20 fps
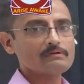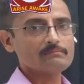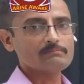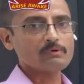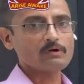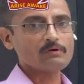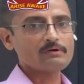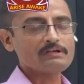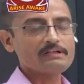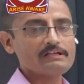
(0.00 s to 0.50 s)

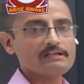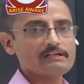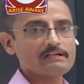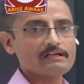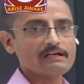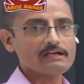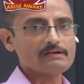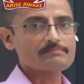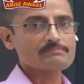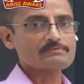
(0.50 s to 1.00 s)
body
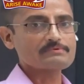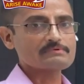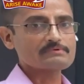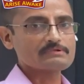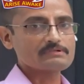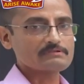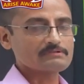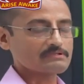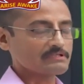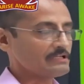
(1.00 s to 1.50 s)
has
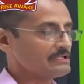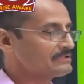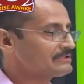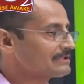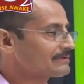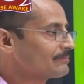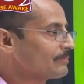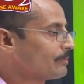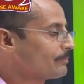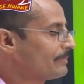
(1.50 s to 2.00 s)
change
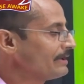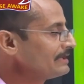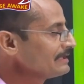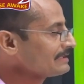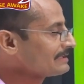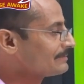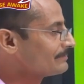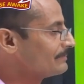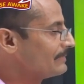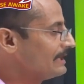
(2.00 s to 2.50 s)
in
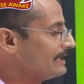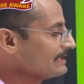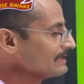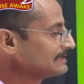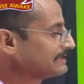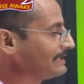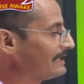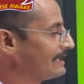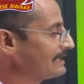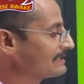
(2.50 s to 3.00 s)
momentum,
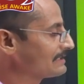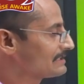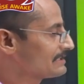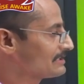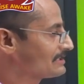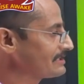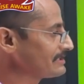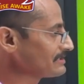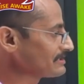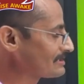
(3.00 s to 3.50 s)
and that
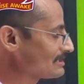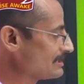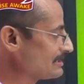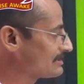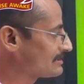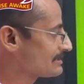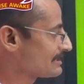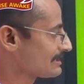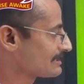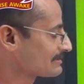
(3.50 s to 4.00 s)

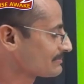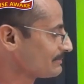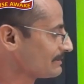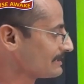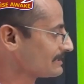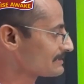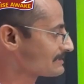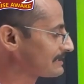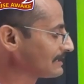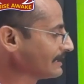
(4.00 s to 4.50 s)
change takes
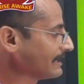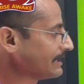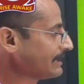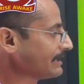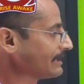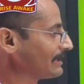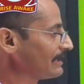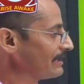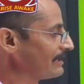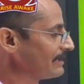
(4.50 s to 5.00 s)
place
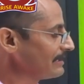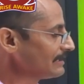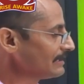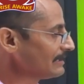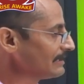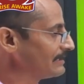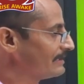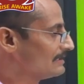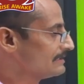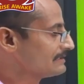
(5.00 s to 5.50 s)

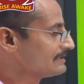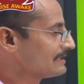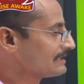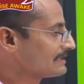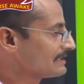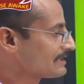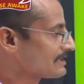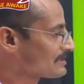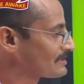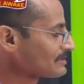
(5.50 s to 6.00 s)
in the
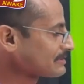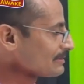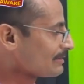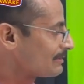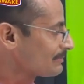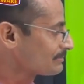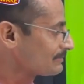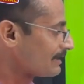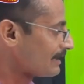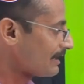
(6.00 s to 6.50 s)
direction
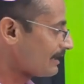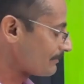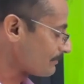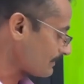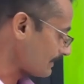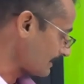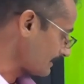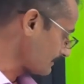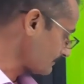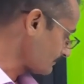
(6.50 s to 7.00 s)
of the applied